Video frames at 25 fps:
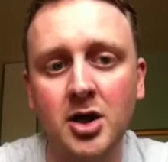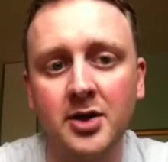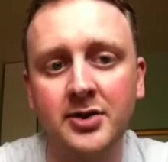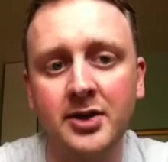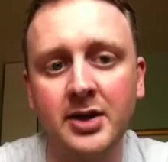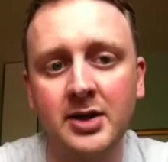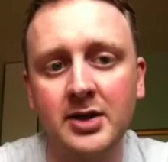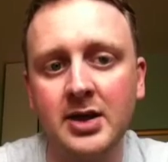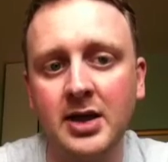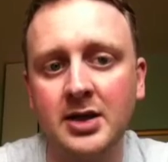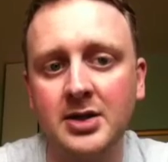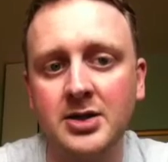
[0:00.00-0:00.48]
I
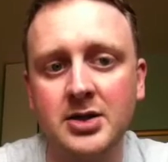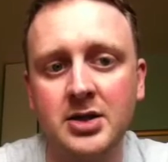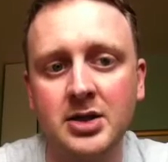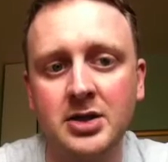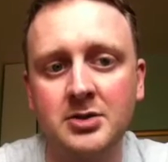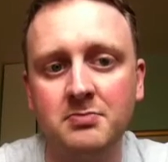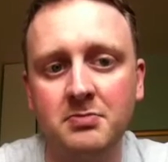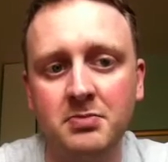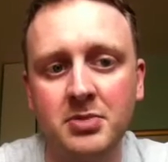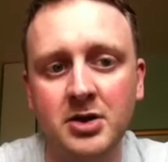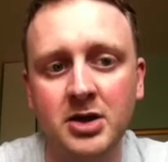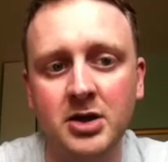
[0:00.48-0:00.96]
think that's
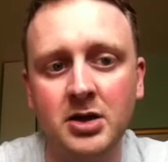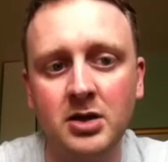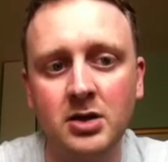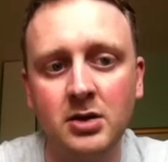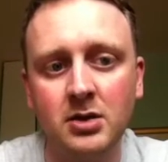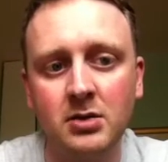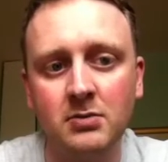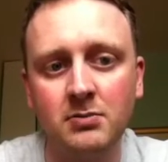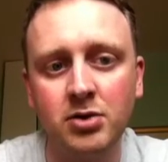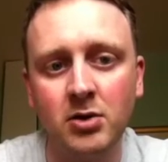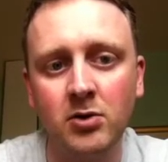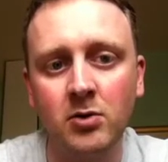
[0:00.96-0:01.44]

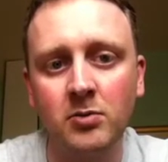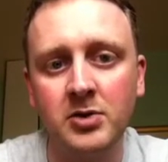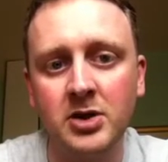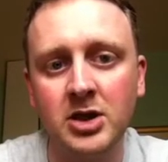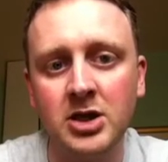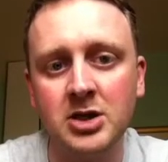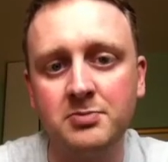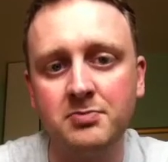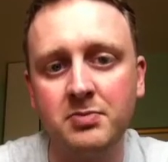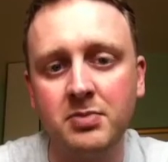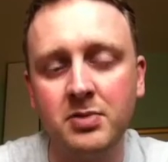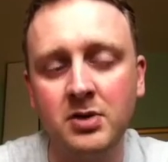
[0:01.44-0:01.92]

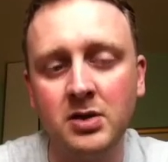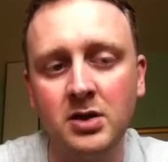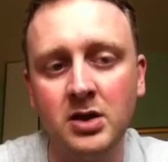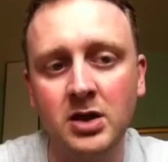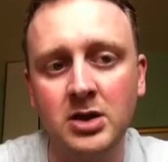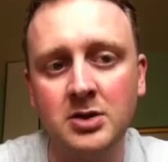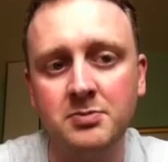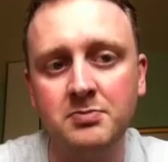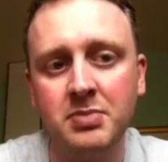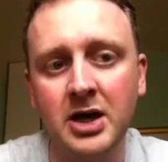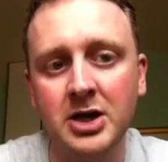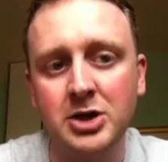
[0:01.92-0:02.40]
probably
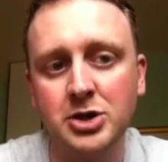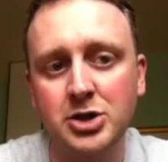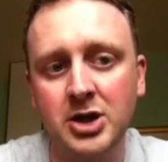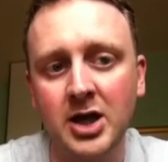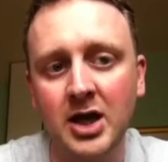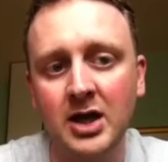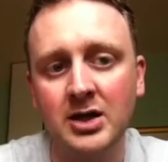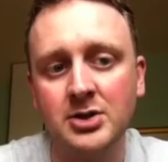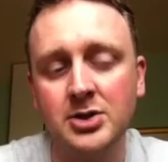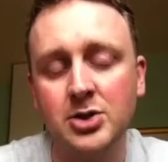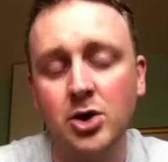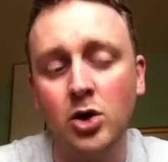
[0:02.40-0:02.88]
his best
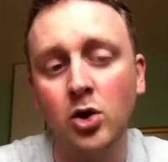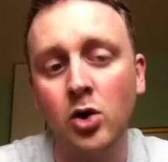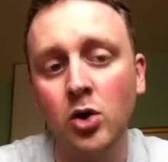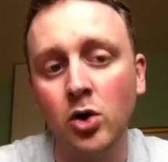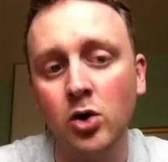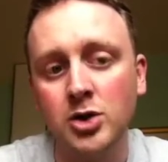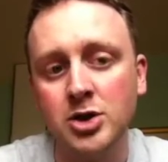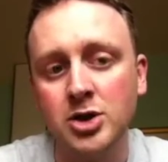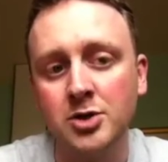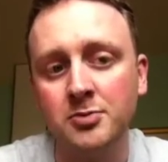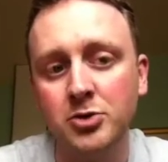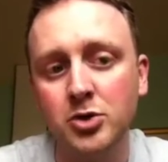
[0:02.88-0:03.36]
chance,
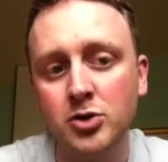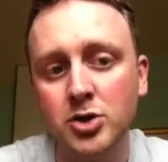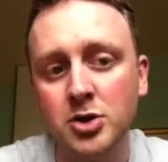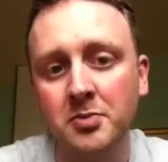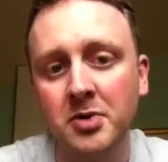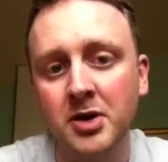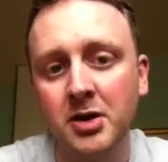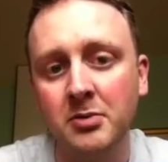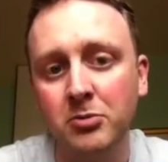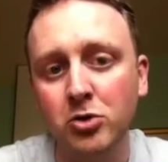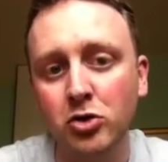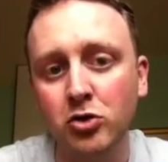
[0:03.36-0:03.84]
or to use
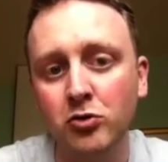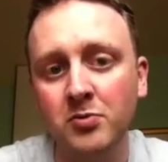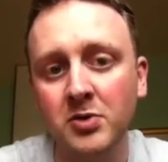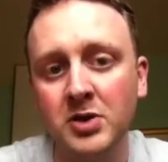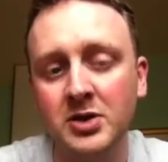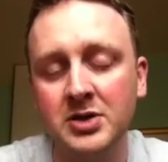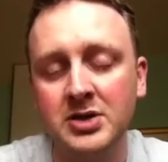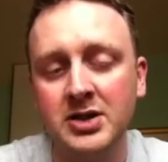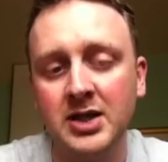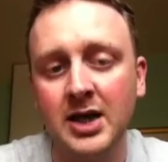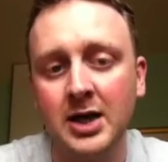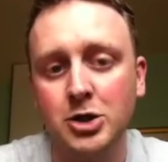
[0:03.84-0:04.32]
a bit of
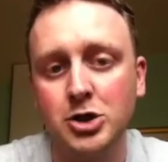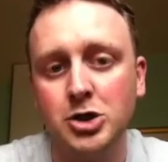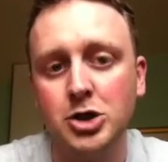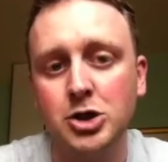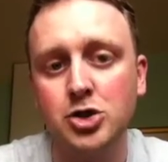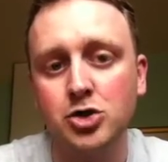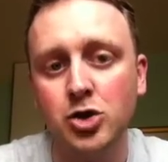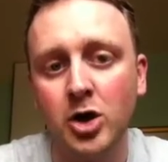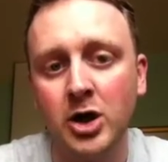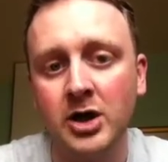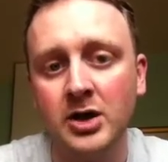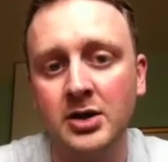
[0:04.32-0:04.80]
movement and
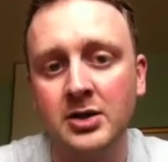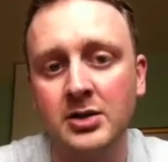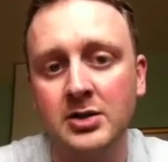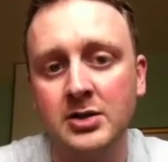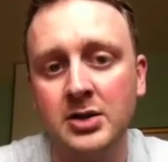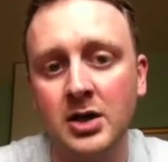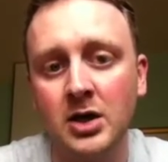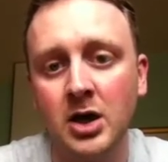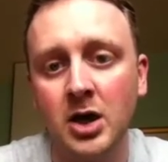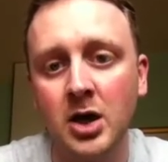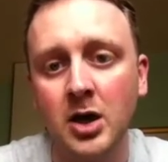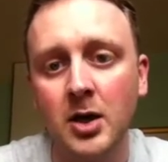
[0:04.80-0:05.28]
actually try
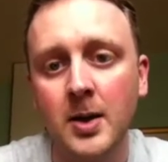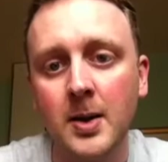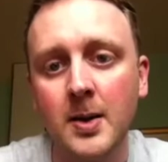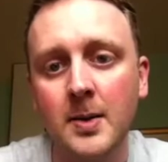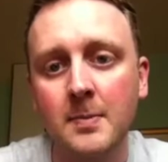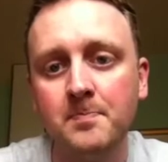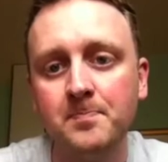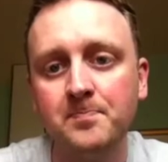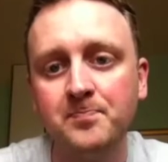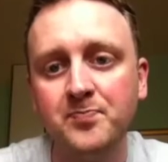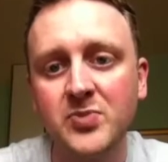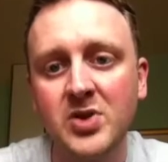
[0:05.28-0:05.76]
and
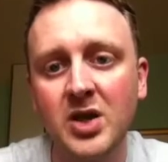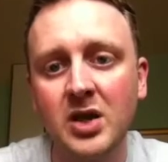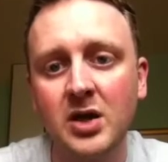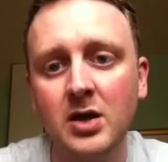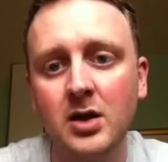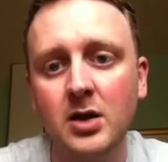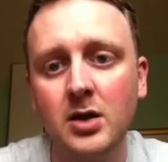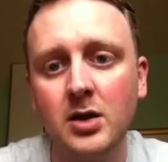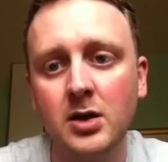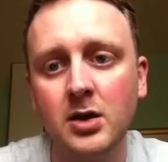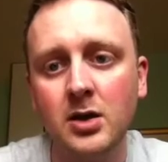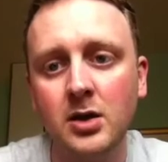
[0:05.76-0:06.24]

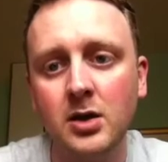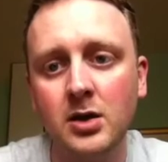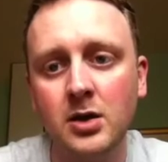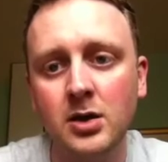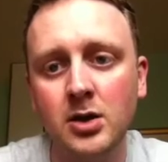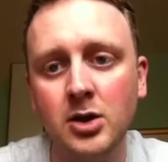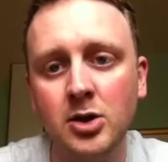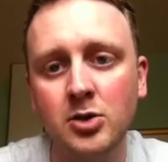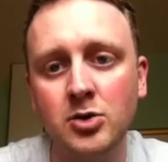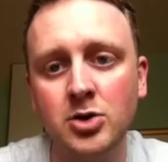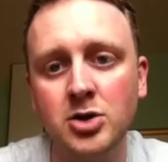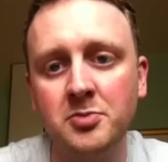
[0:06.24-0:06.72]

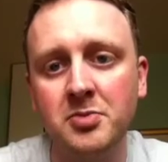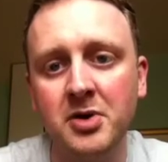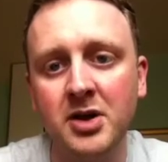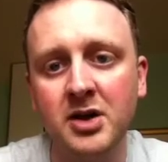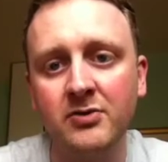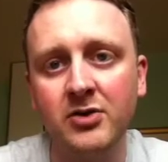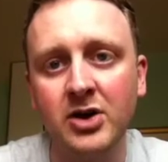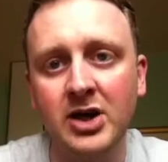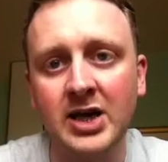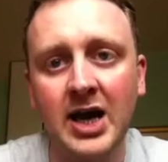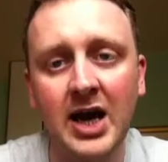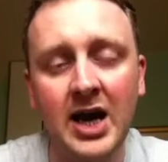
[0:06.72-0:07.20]
use a bit
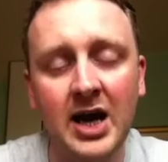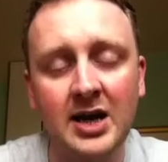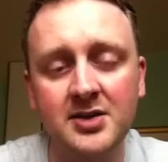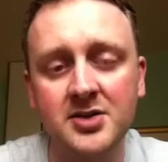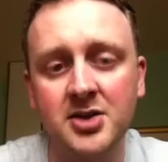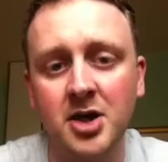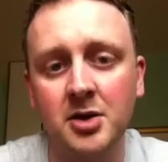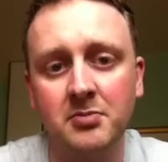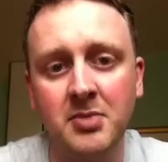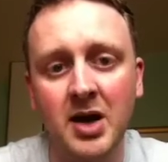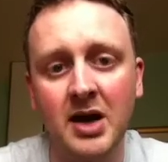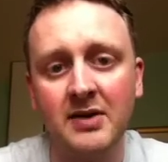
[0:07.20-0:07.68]
of a Khan
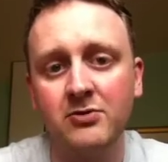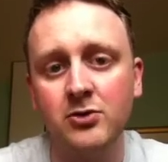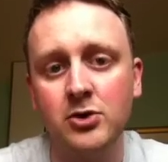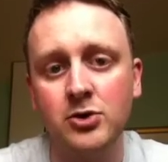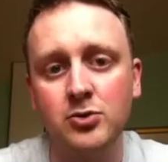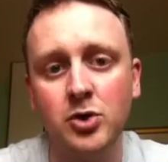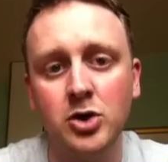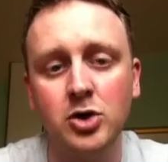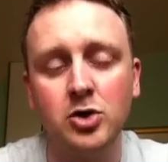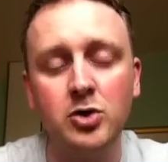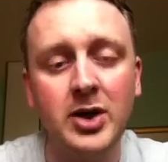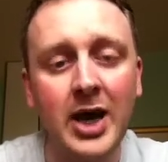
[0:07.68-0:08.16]
type
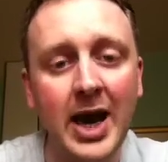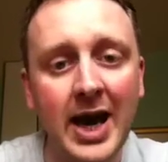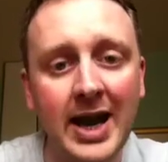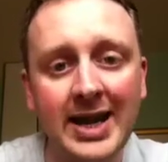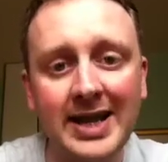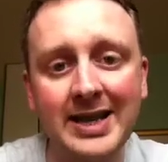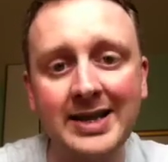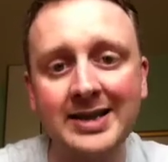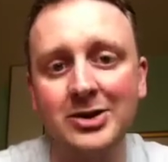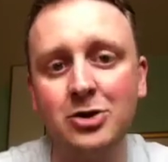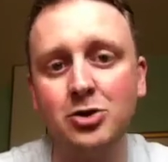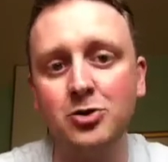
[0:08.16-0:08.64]
method where you
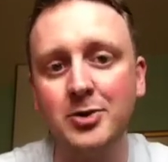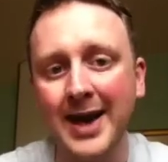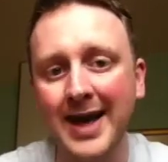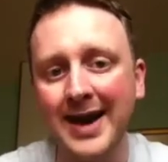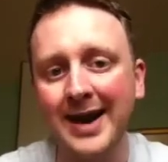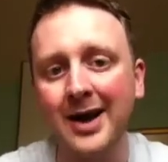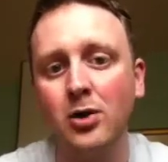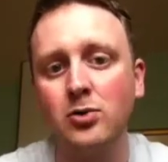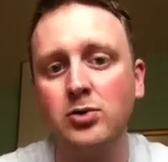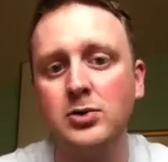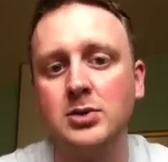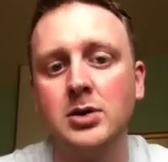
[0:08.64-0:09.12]
get in and you
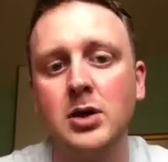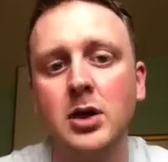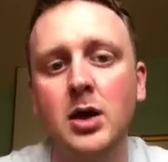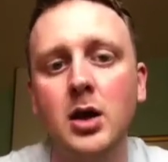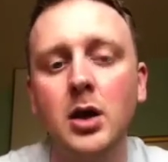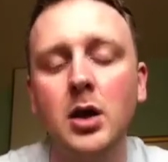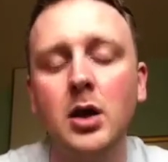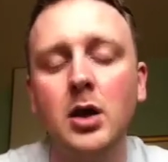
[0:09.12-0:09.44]
get out